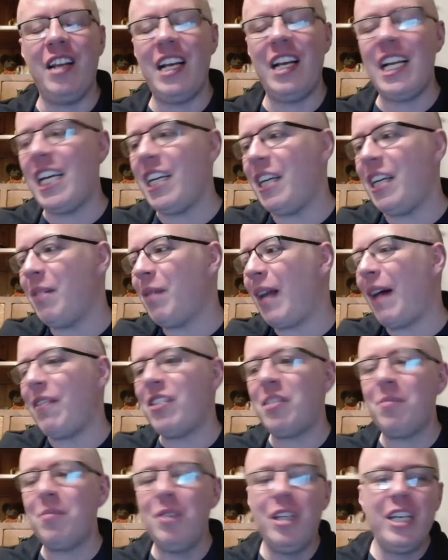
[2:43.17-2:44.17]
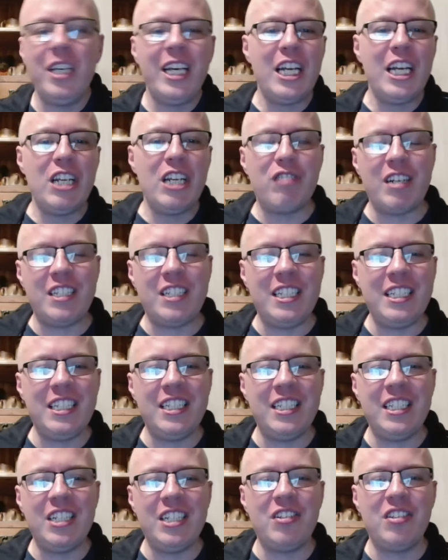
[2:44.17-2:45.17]
we'll have some interesting
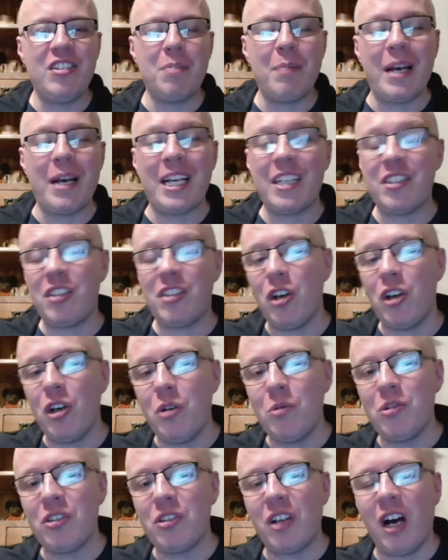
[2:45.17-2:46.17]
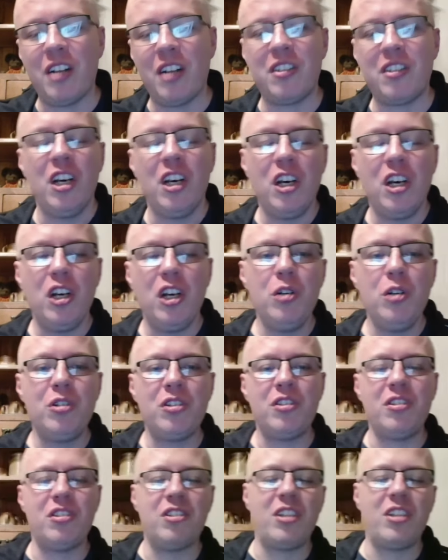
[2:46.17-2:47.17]
decisions to make as to who starts, who
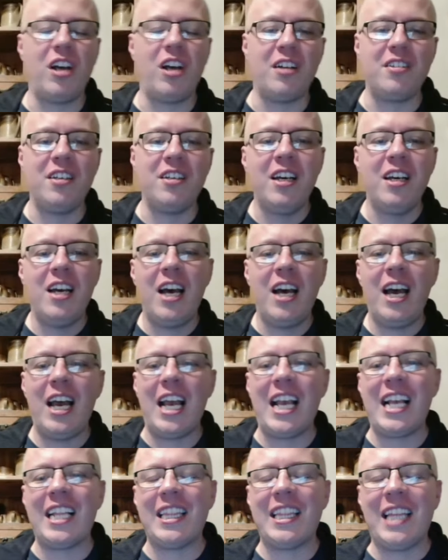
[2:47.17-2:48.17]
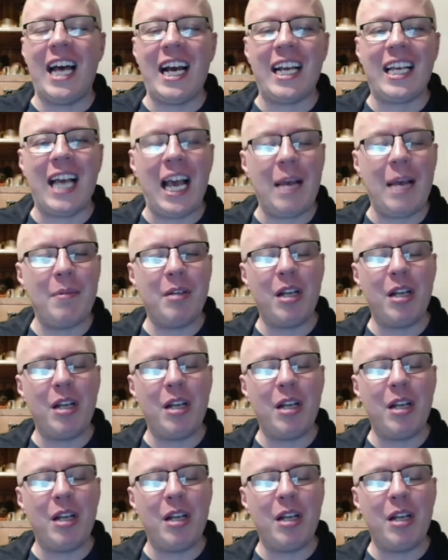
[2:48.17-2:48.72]
doesn't start, uh, in that game.